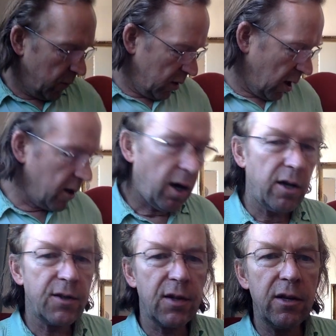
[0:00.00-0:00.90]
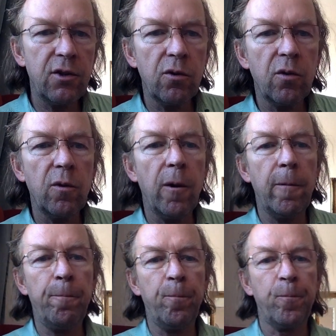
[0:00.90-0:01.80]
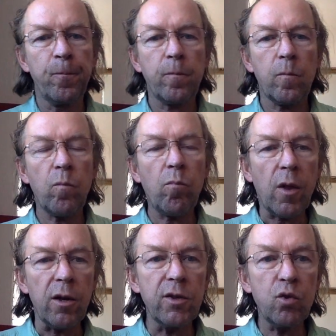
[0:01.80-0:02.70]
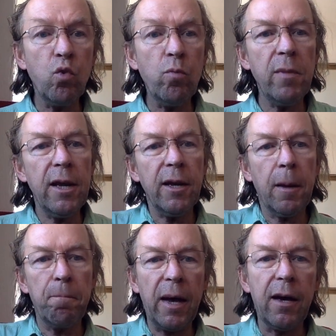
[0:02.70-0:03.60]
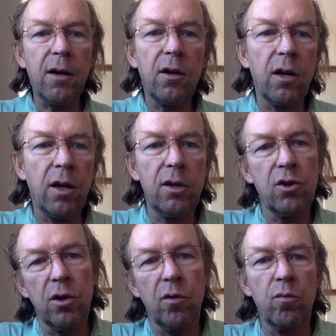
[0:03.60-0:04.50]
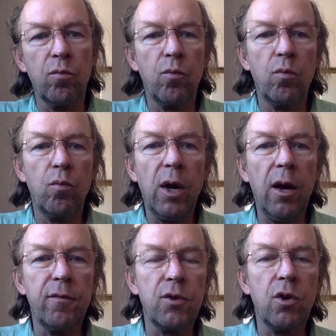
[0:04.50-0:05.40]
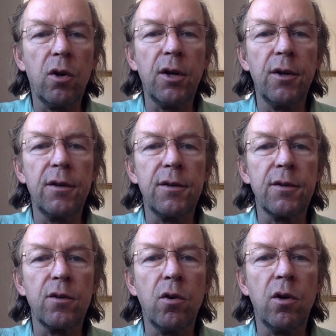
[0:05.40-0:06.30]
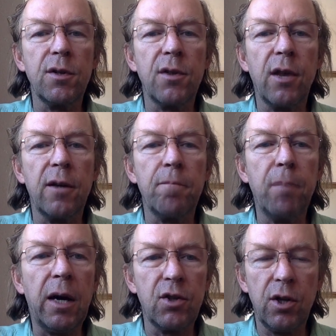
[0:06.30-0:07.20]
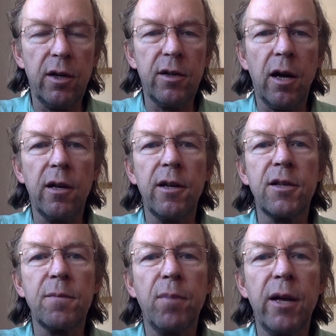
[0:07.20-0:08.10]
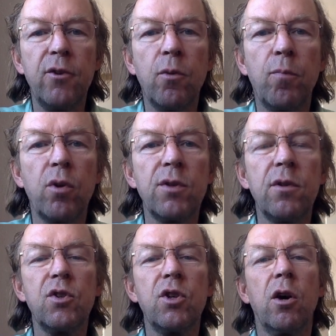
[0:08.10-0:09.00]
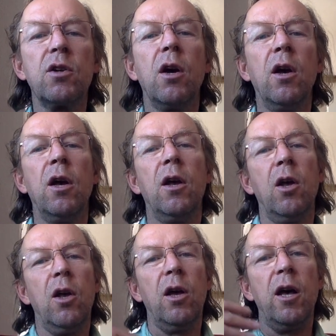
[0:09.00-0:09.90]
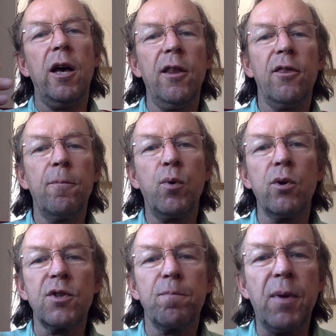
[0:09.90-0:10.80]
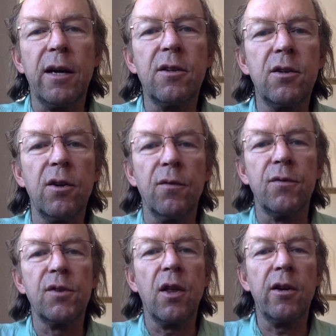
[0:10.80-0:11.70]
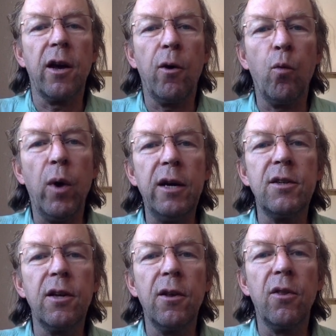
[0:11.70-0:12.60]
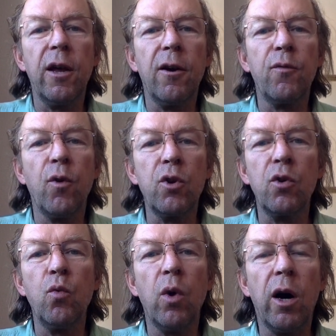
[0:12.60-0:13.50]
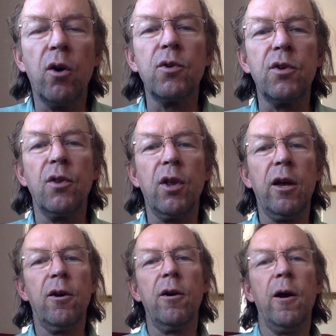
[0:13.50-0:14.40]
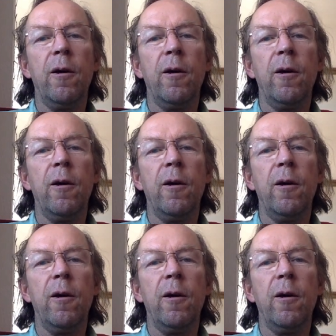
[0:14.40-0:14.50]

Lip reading: I'll send you a Zoom link back, and we have a talking. It doesn't cost that much, and I'll explain your personal chart and the perspectives that are waiting there for you out there,